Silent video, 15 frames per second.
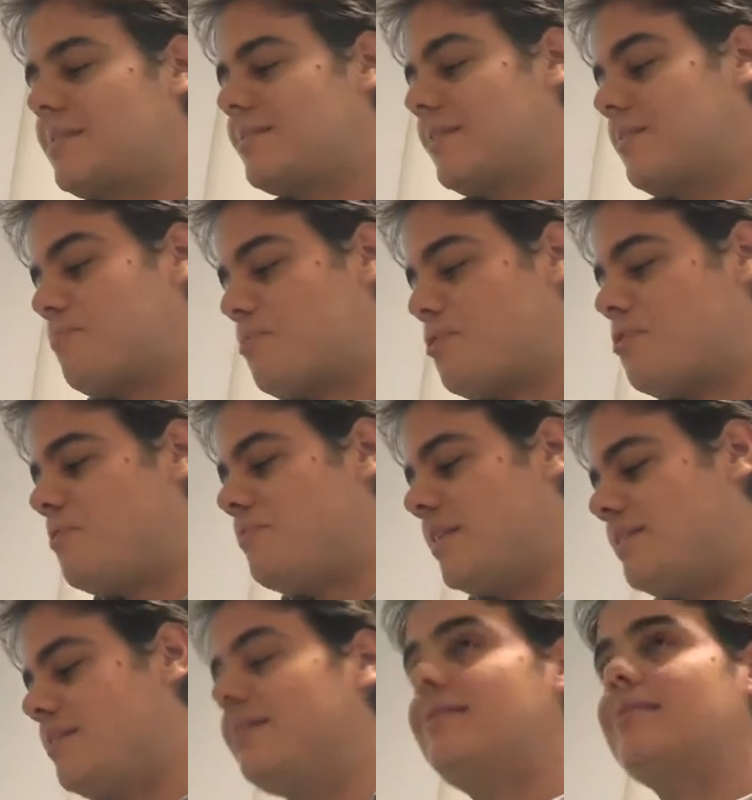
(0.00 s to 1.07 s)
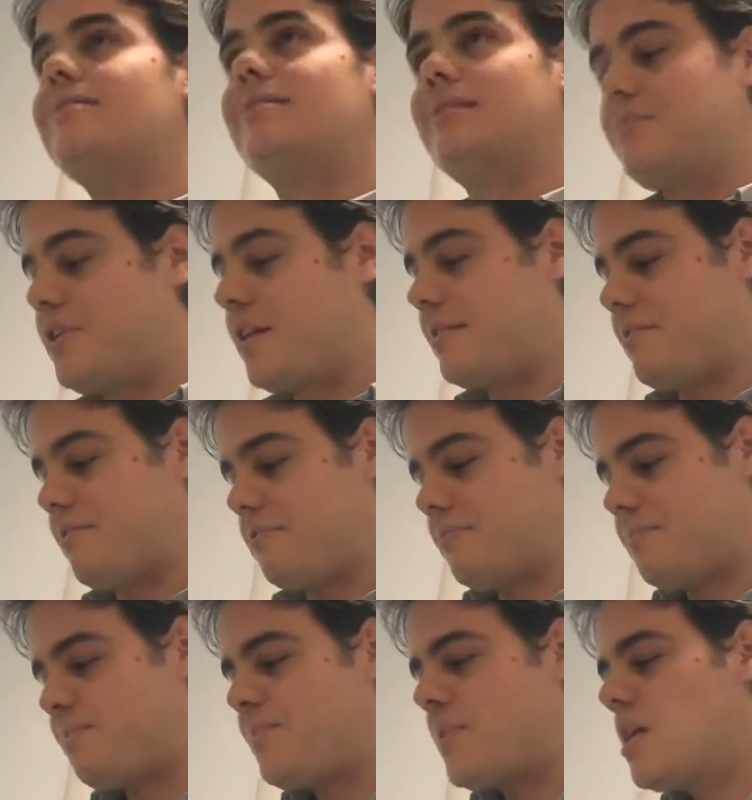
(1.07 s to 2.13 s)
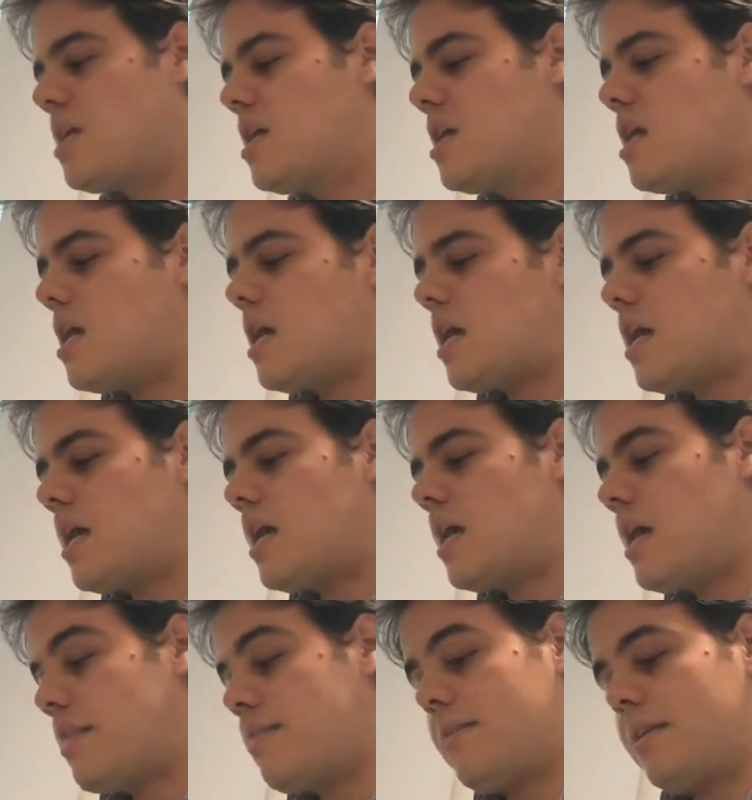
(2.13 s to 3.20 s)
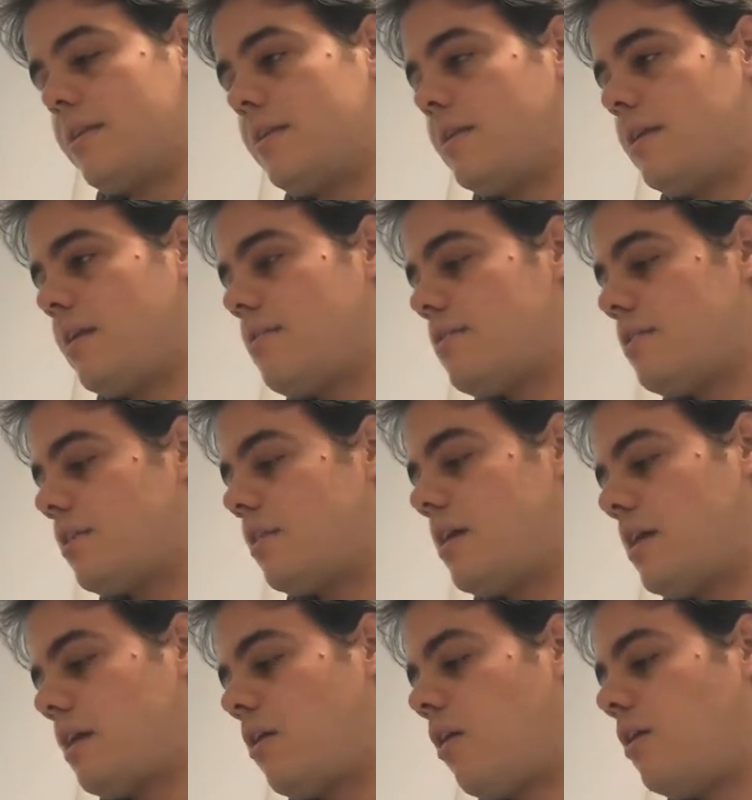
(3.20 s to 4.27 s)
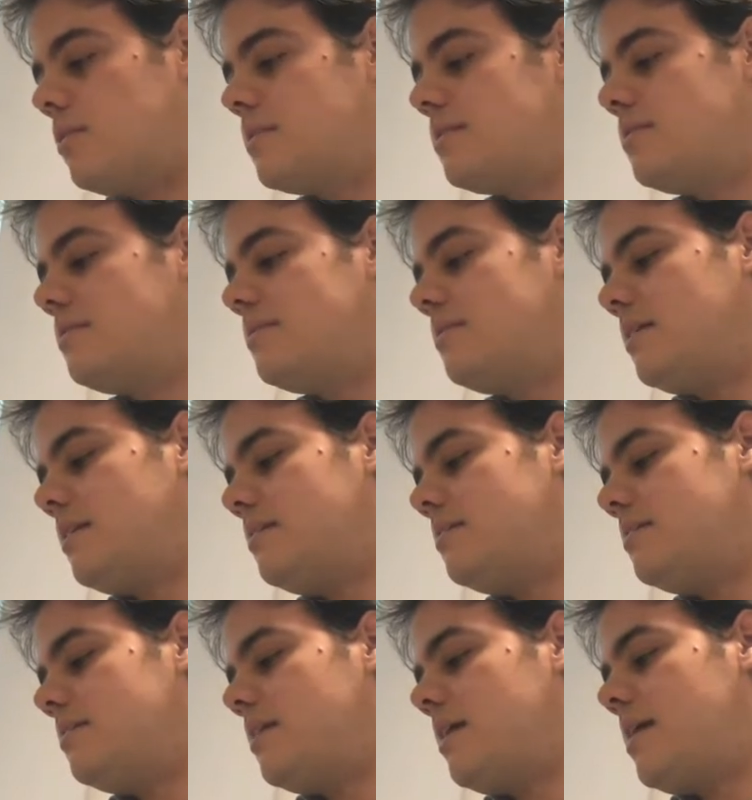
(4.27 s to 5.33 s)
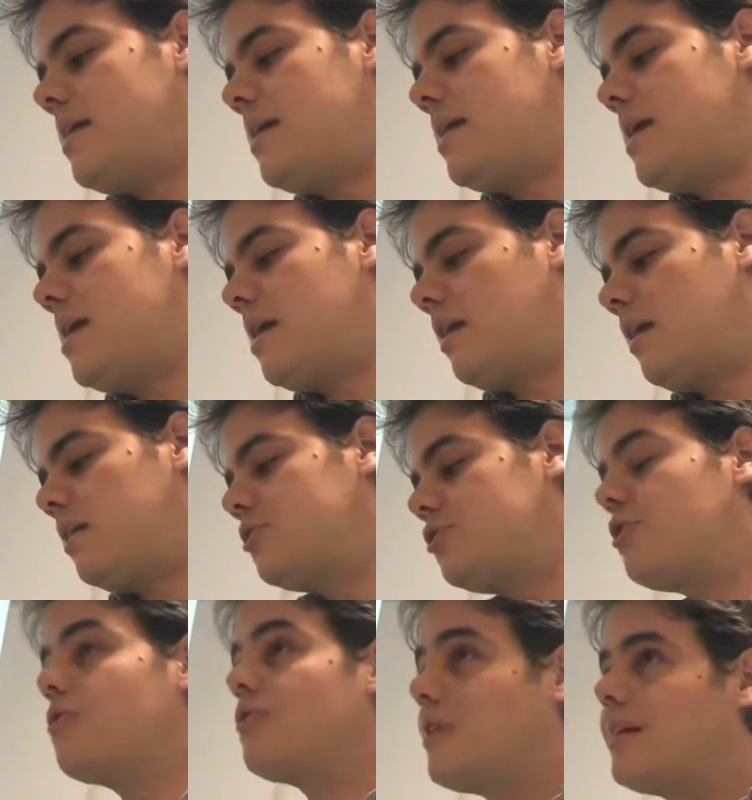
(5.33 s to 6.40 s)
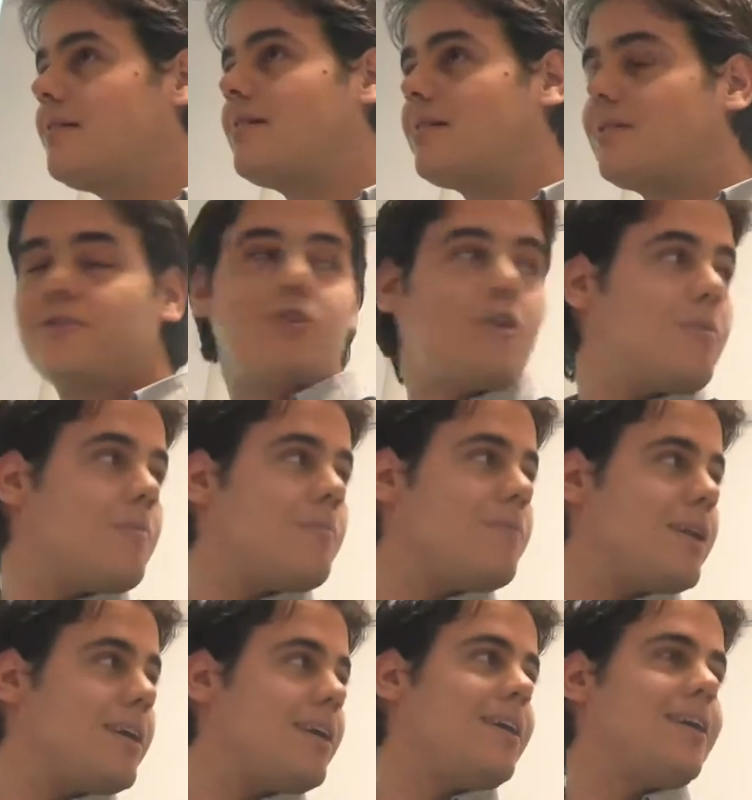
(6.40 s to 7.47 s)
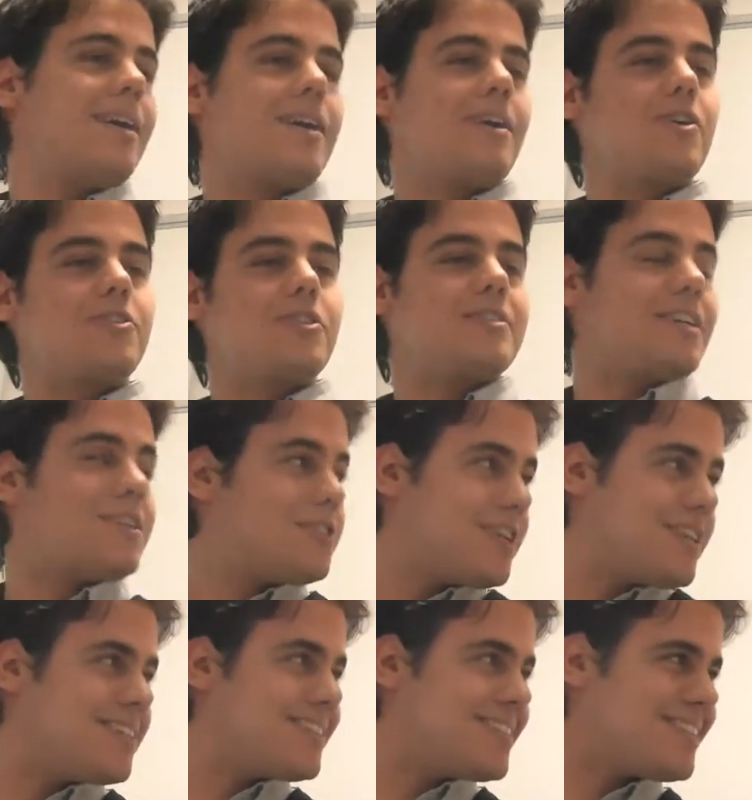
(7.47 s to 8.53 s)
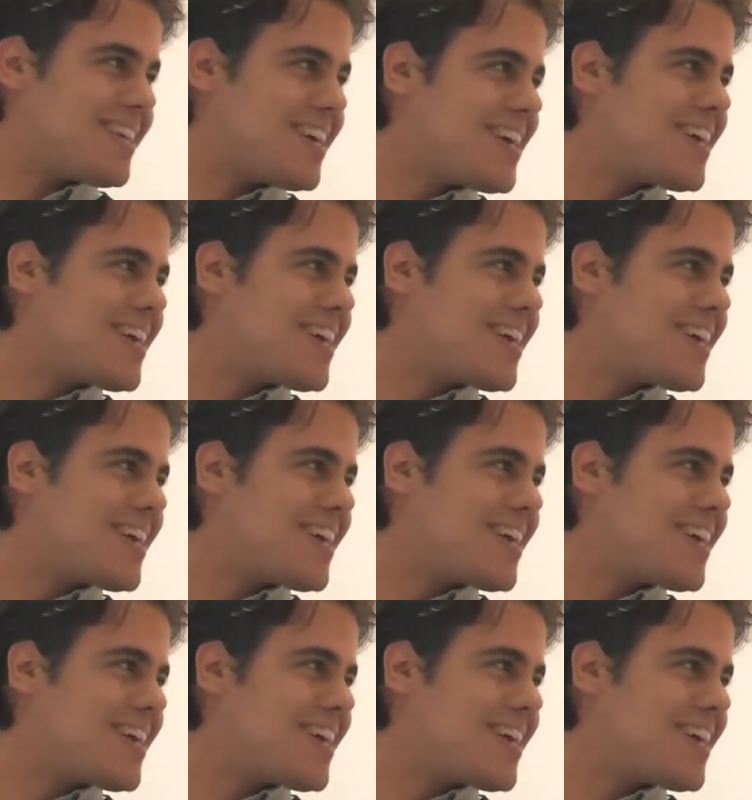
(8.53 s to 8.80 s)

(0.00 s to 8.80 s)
basically proved that it is subjective. And then another con is it's culture related. Some countries such as